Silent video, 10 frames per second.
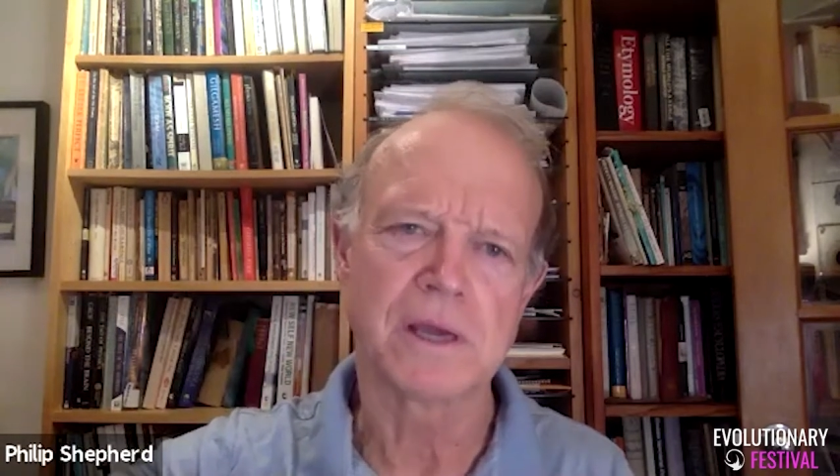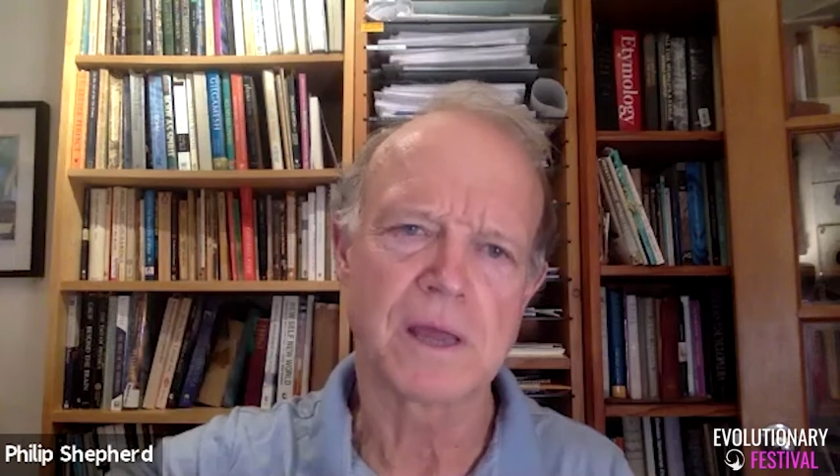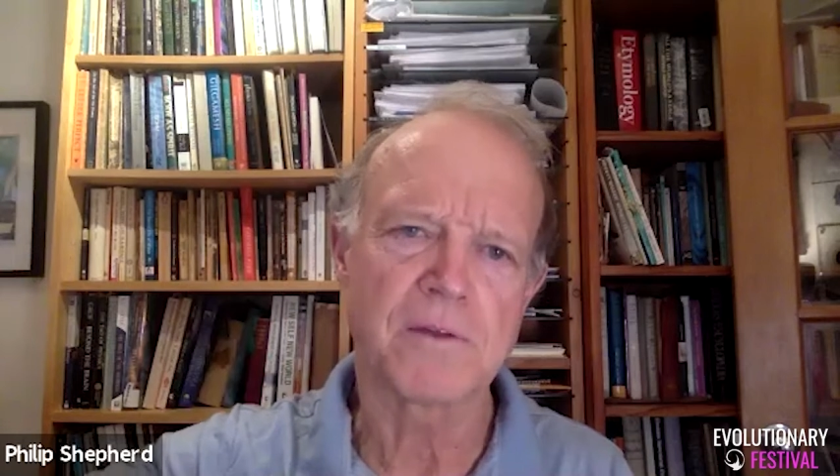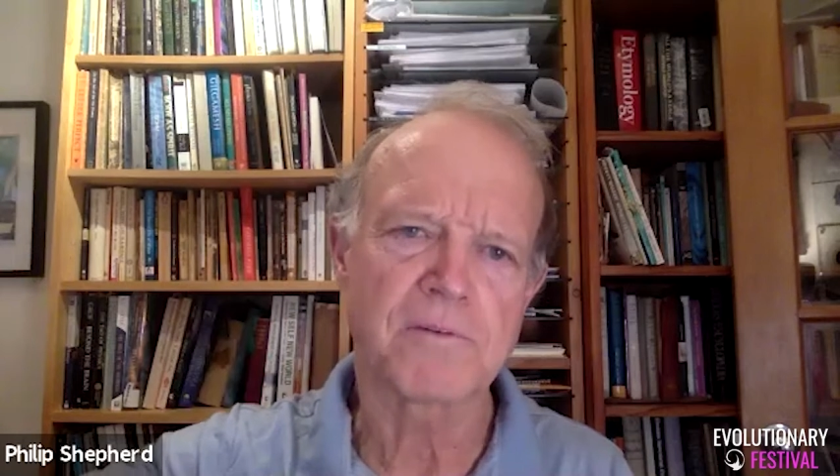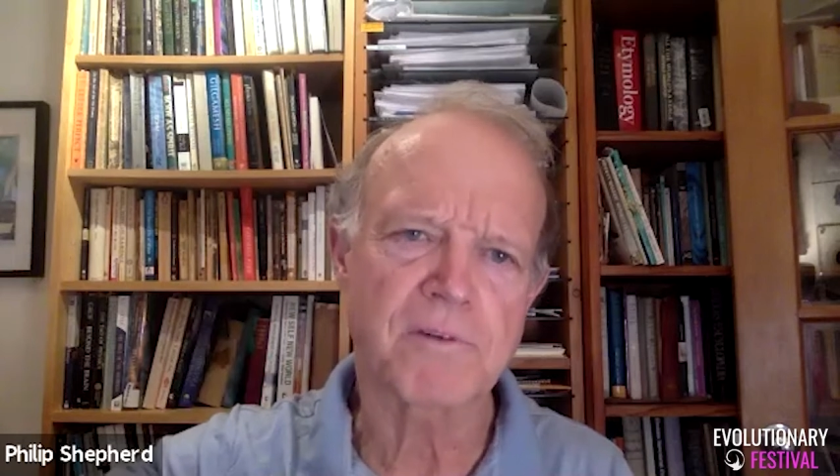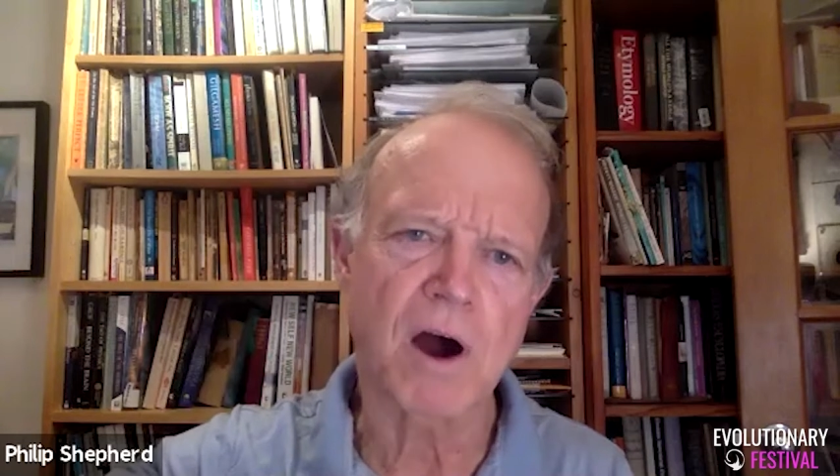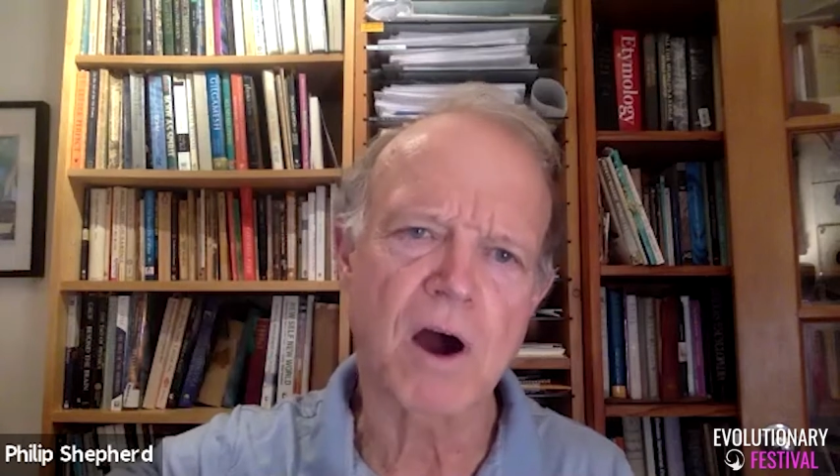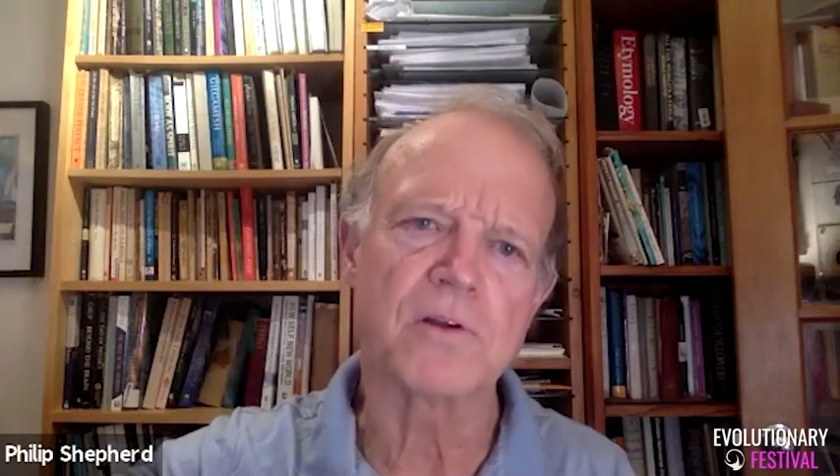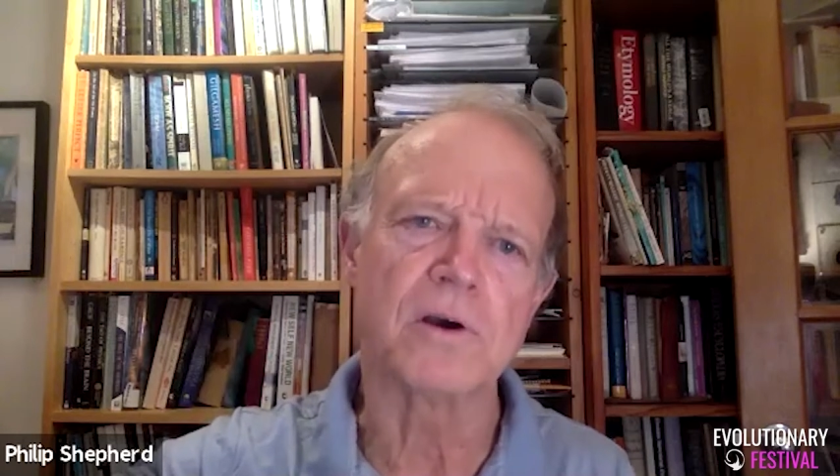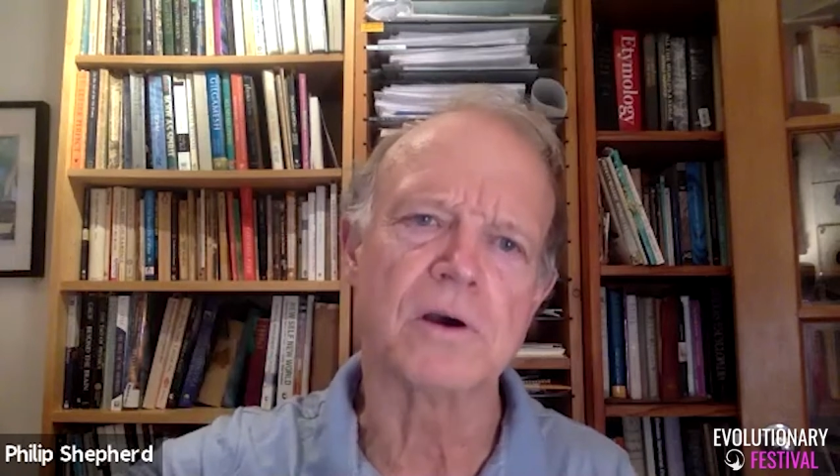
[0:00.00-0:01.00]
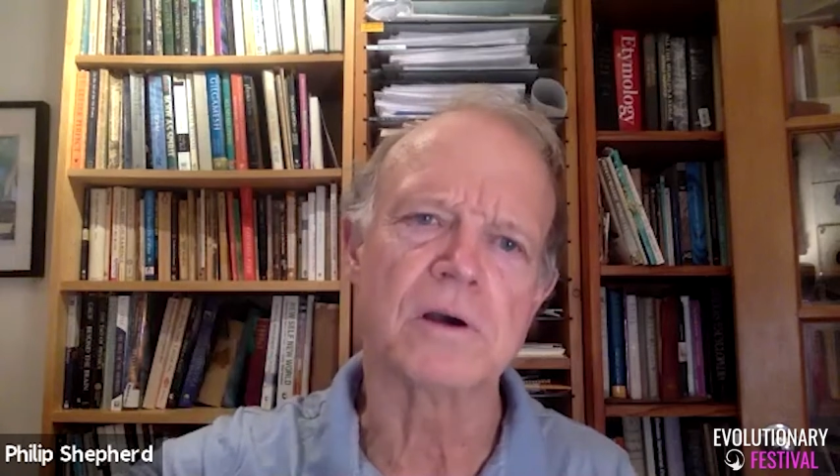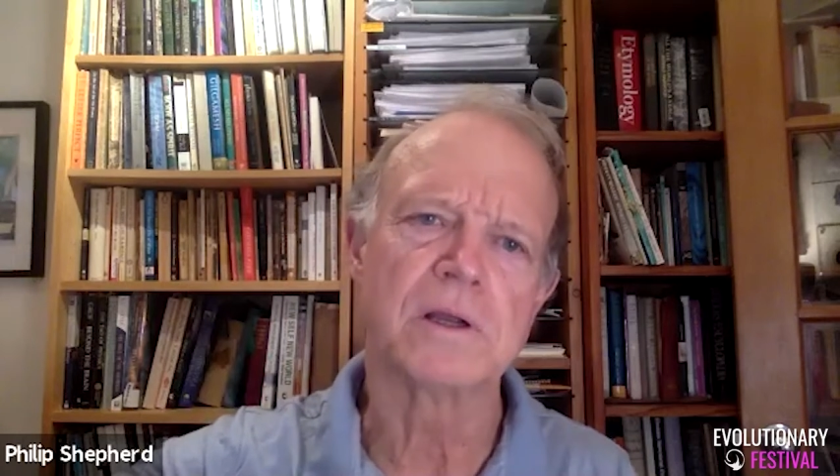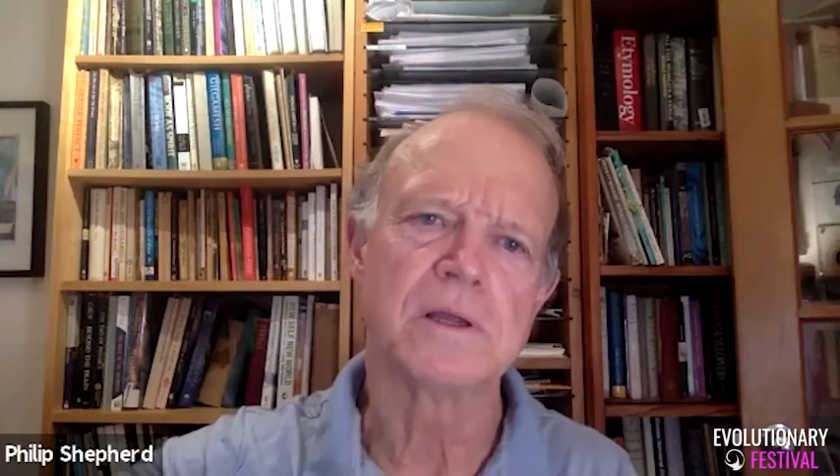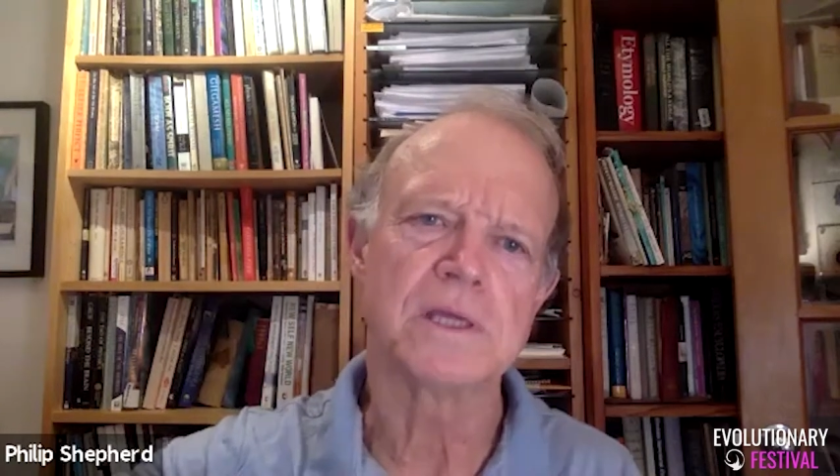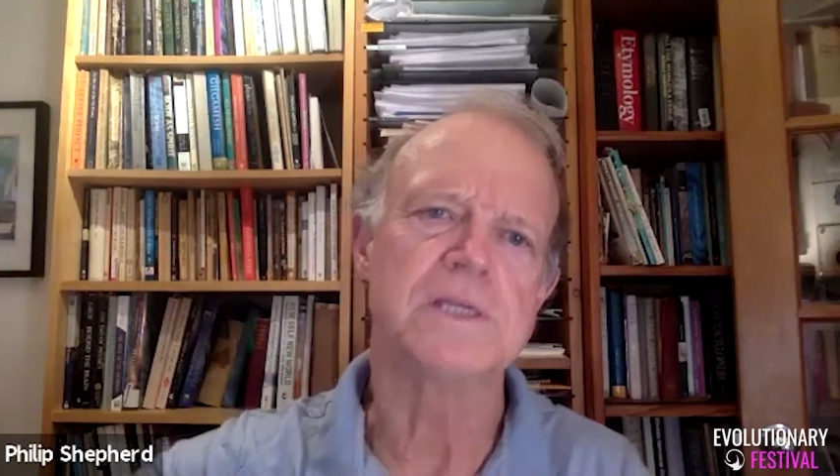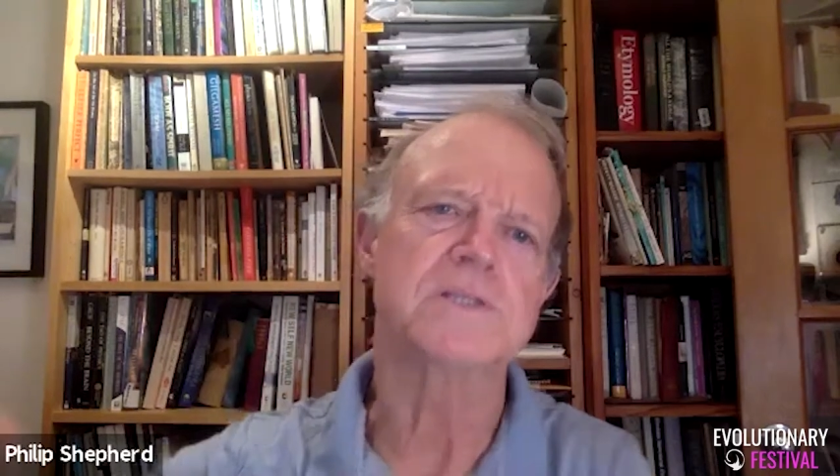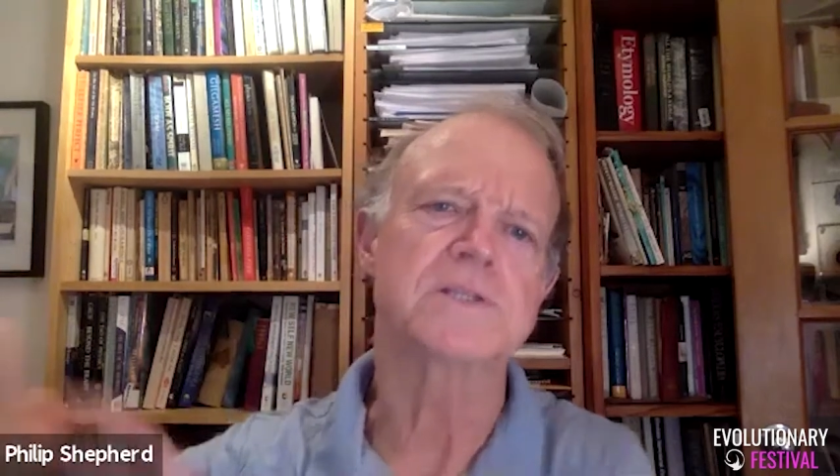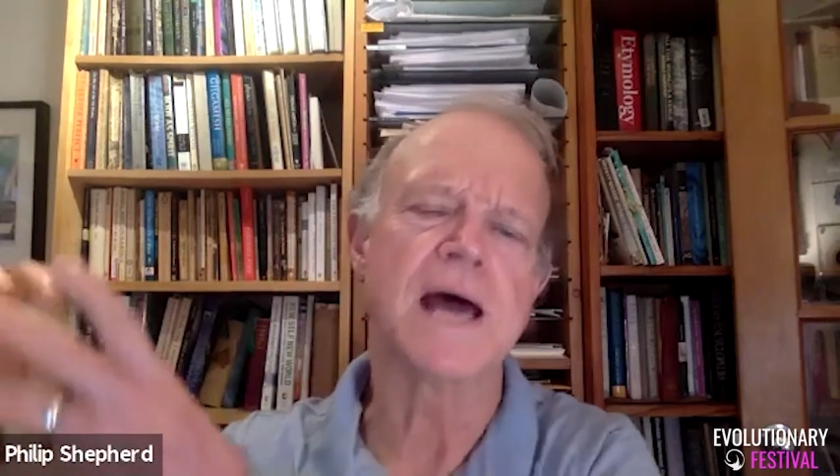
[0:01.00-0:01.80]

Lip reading: And the father is